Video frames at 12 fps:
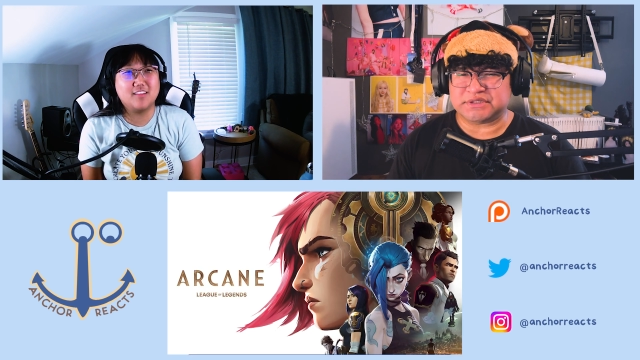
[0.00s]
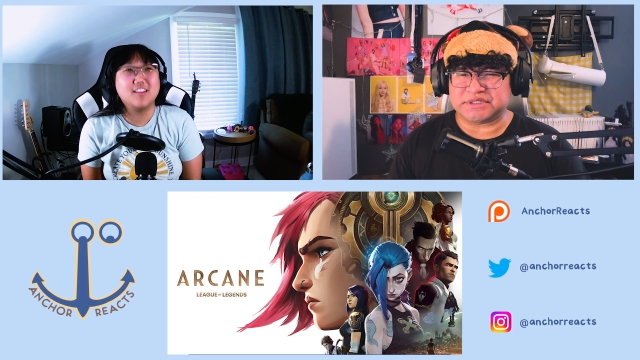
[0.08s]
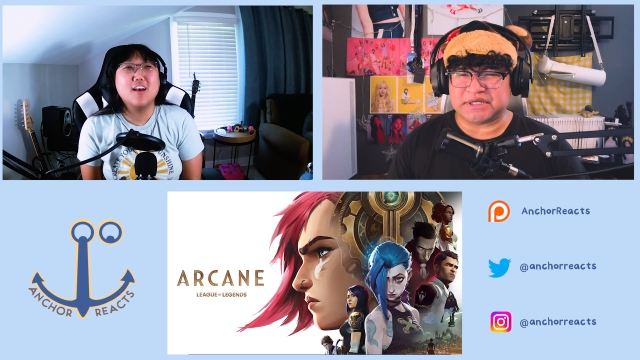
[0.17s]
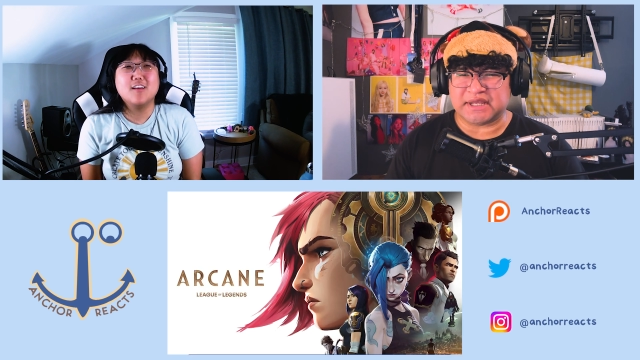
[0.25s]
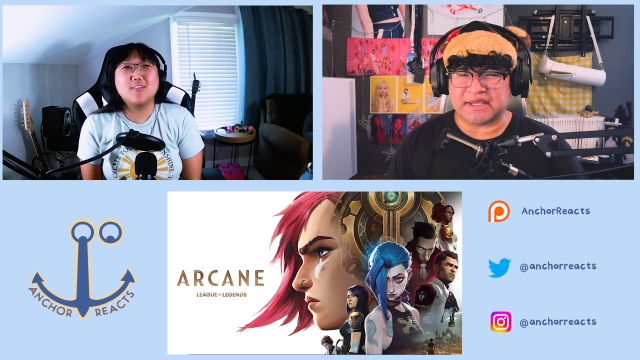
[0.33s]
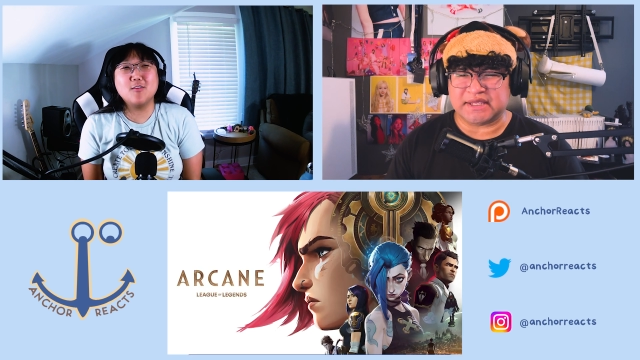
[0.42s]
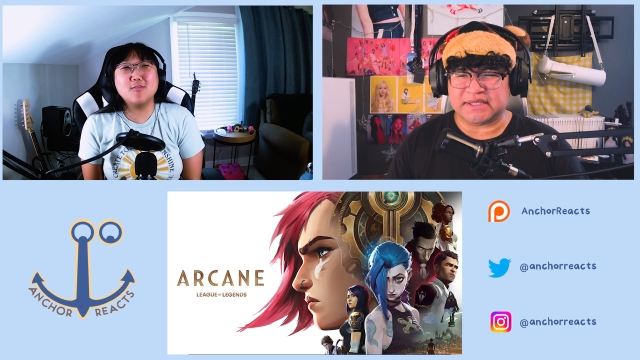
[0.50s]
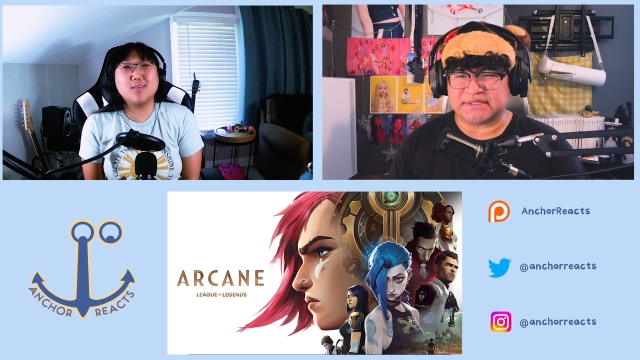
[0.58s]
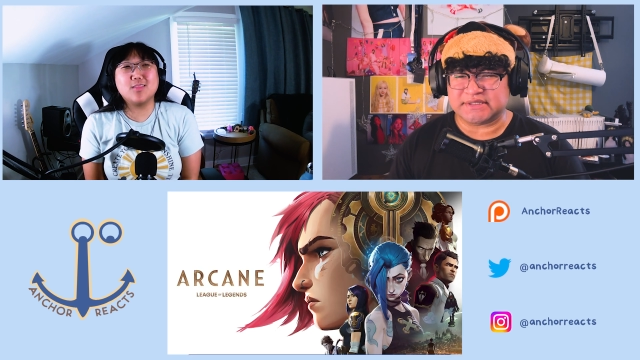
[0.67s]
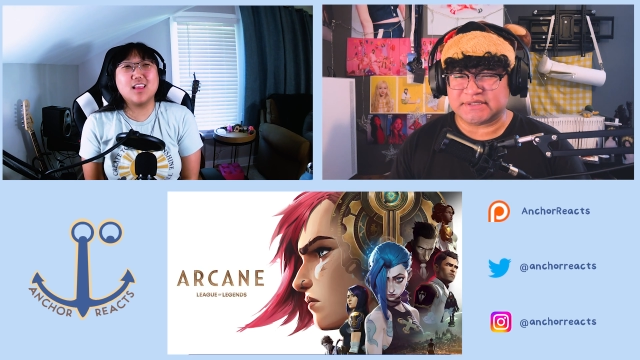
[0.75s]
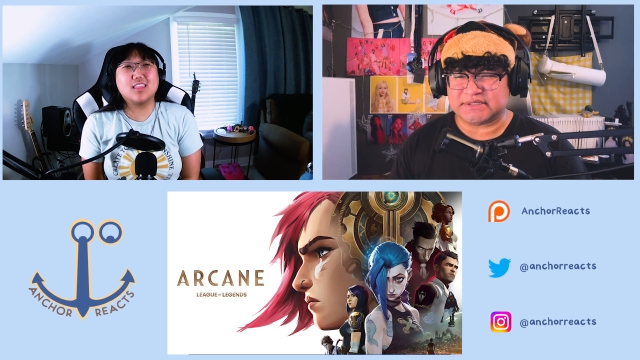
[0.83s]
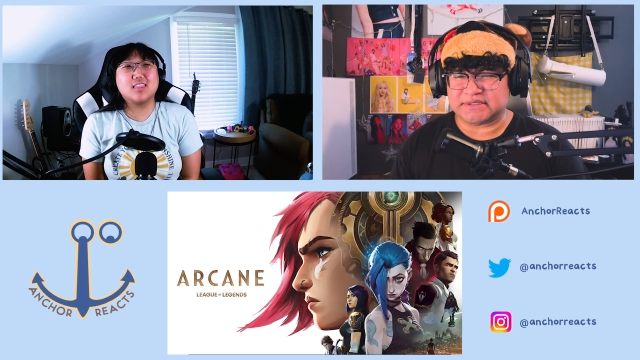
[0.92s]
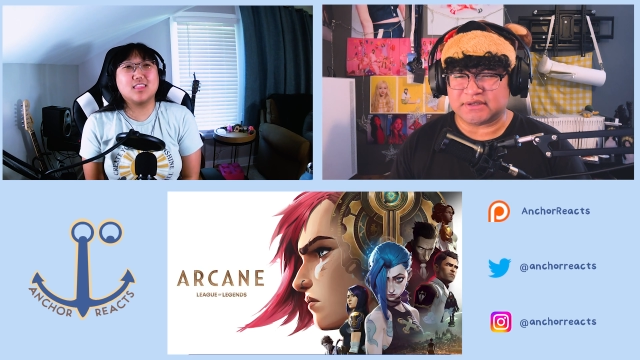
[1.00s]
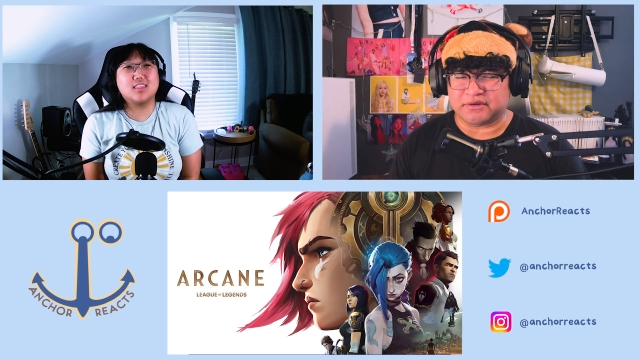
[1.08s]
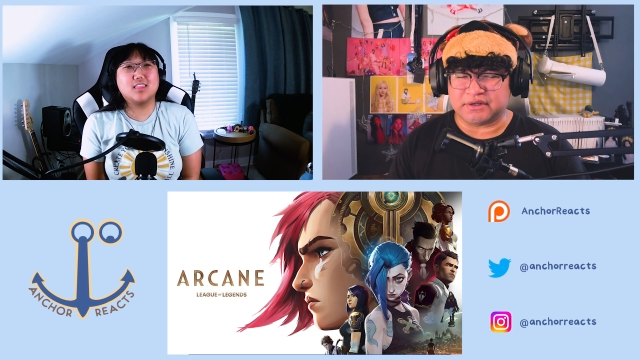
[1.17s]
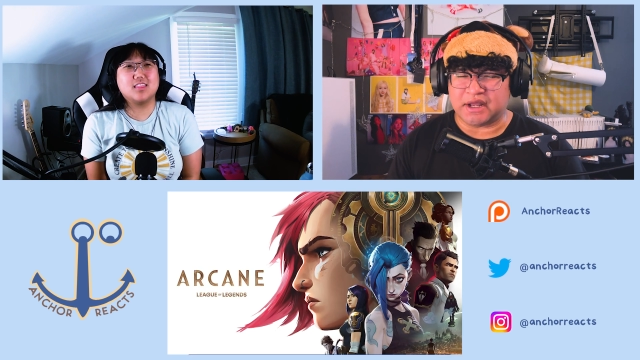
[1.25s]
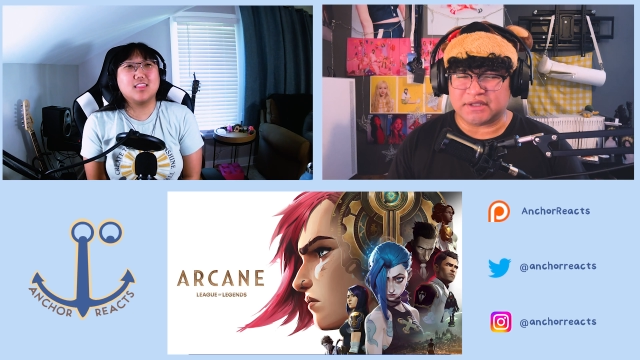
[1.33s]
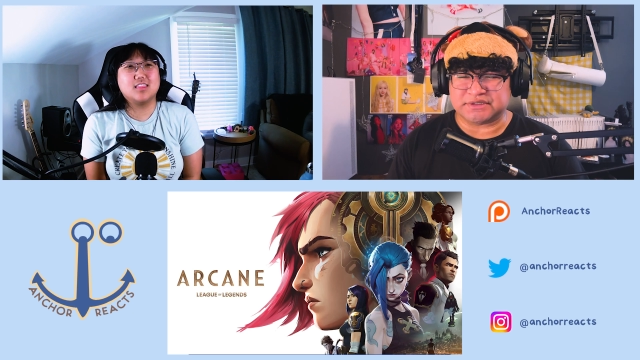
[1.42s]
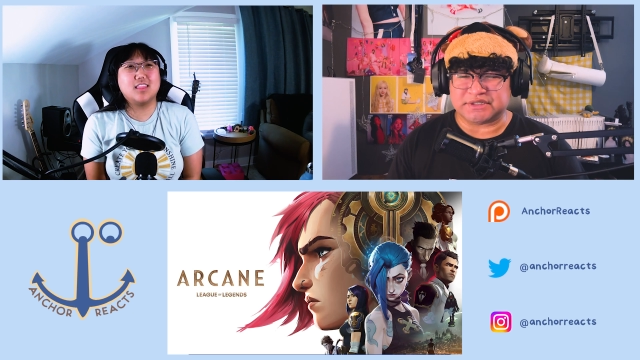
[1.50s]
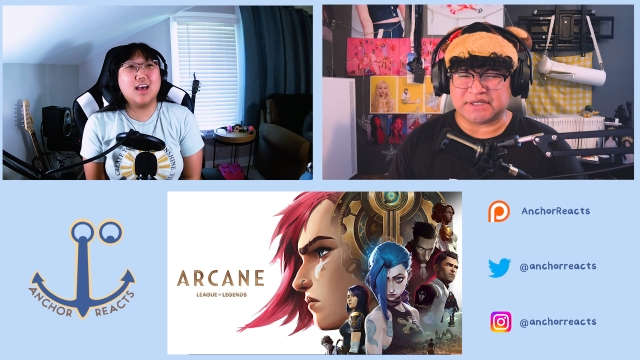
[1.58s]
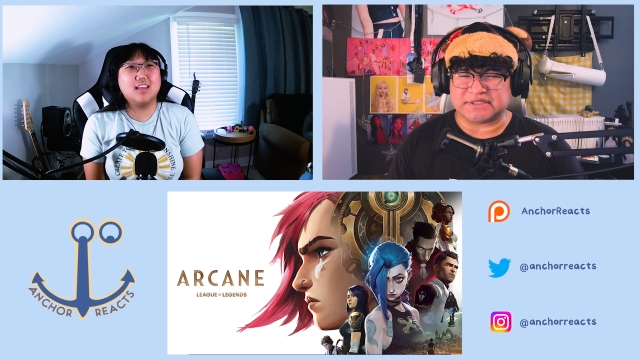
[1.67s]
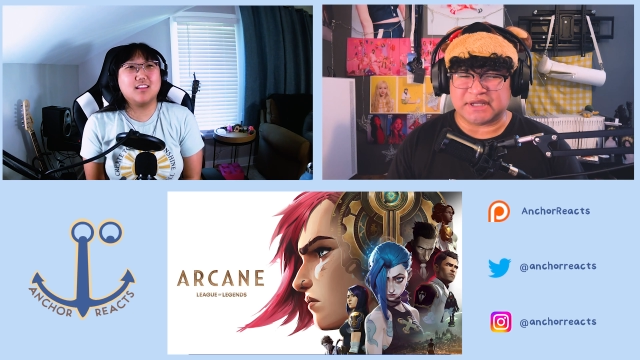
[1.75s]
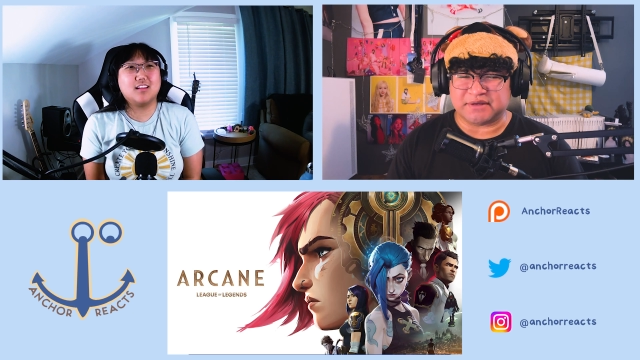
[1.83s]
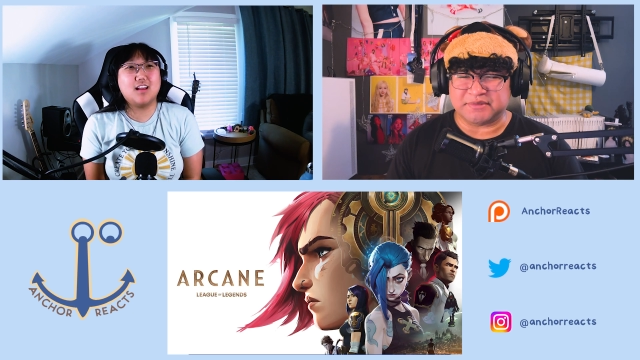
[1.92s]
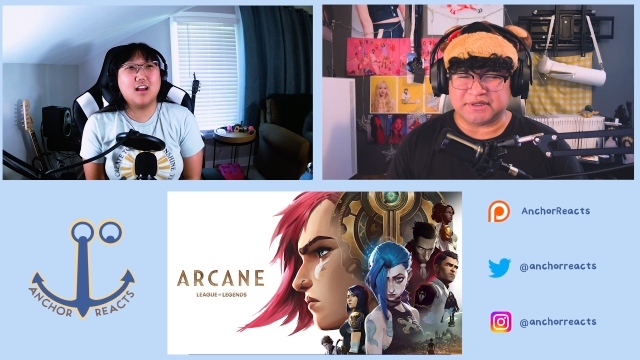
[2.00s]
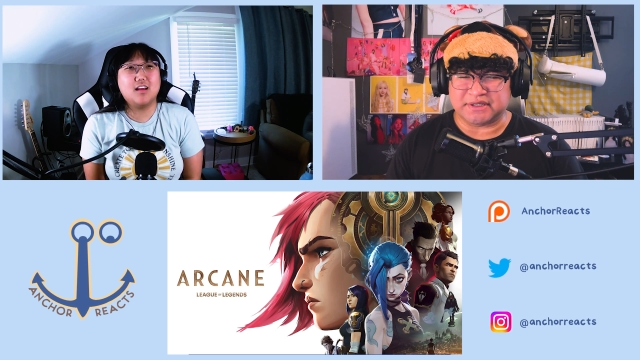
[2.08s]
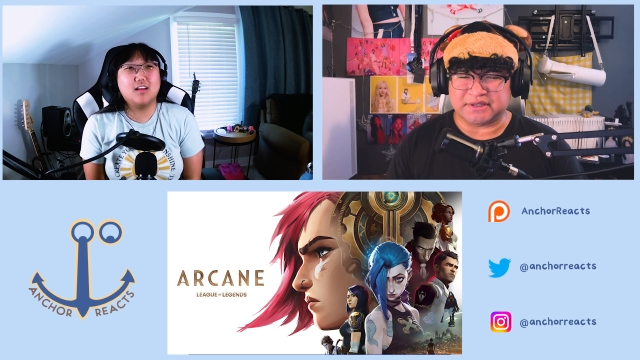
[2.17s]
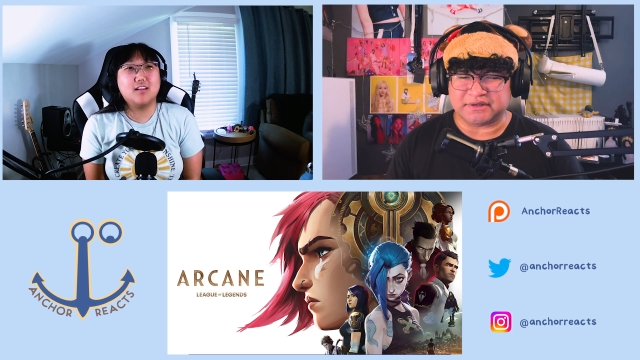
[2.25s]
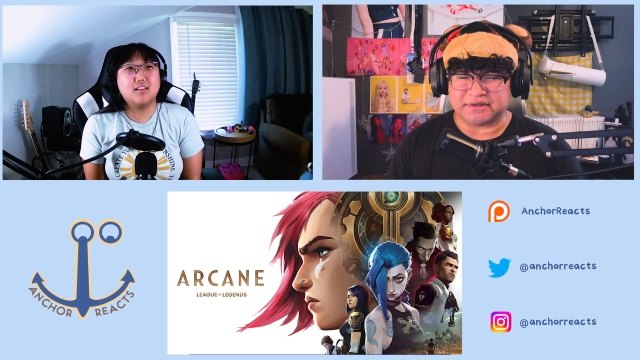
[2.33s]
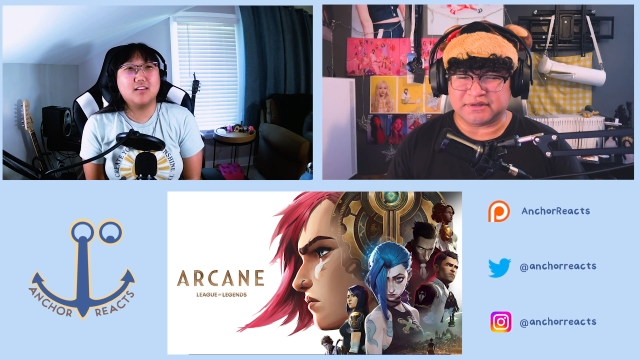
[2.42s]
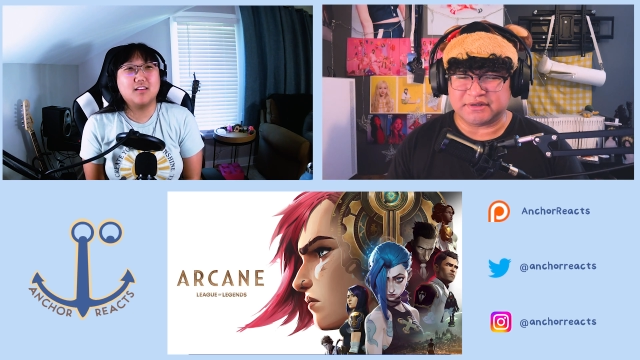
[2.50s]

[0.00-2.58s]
Speaker 1: she wants. Jayce, or not Jayce Heimerdinger.